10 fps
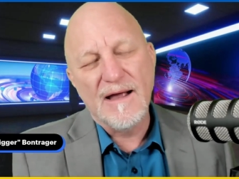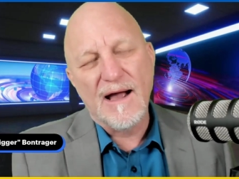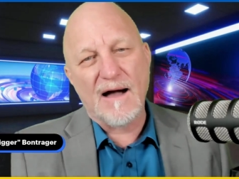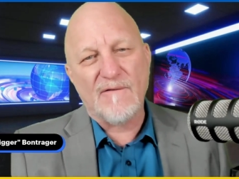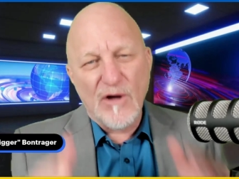
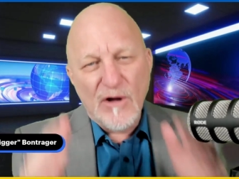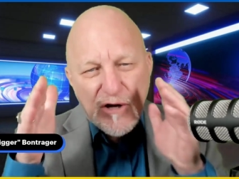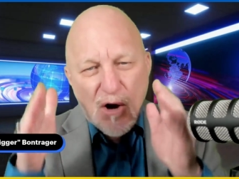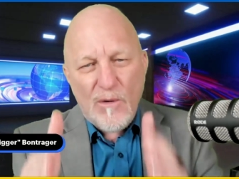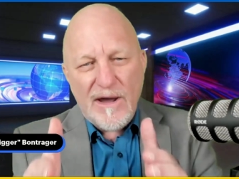of
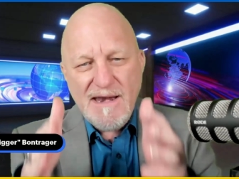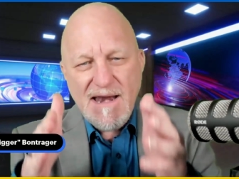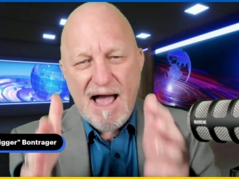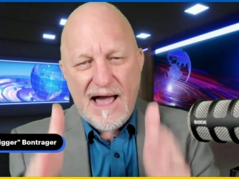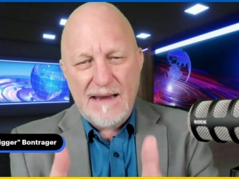going
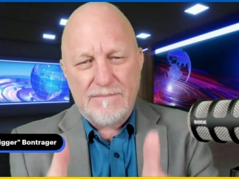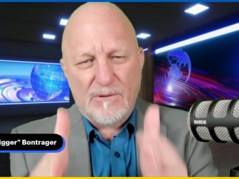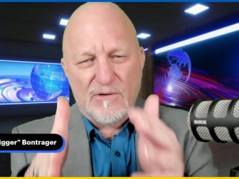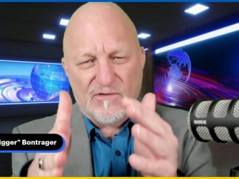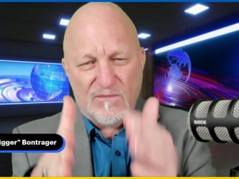
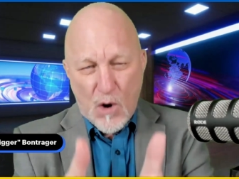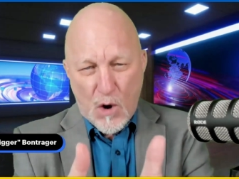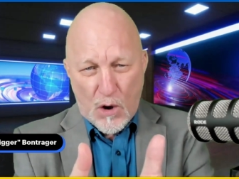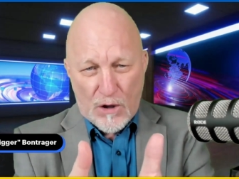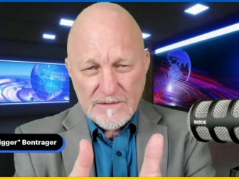hyper
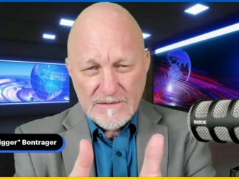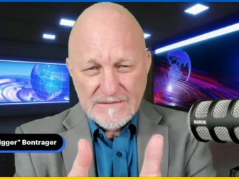small.